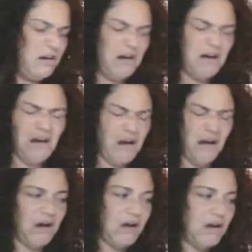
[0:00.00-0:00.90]

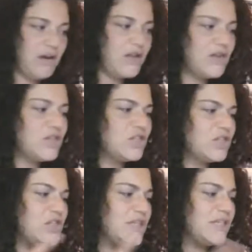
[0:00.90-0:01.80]
"Ugh,"
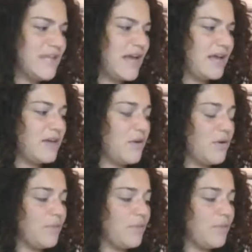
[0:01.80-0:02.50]
she said